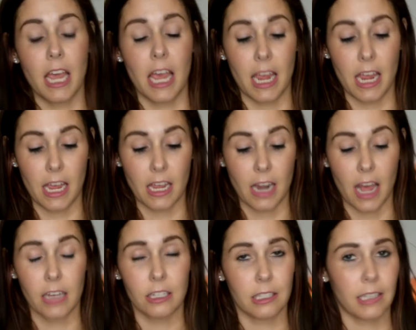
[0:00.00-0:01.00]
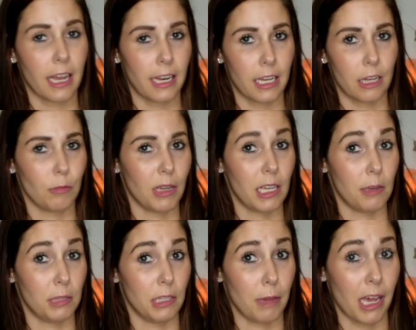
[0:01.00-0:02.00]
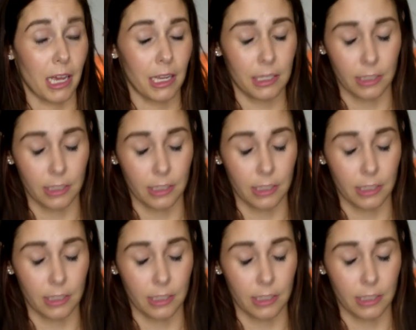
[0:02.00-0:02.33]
and I just got it in my Ipsy bag.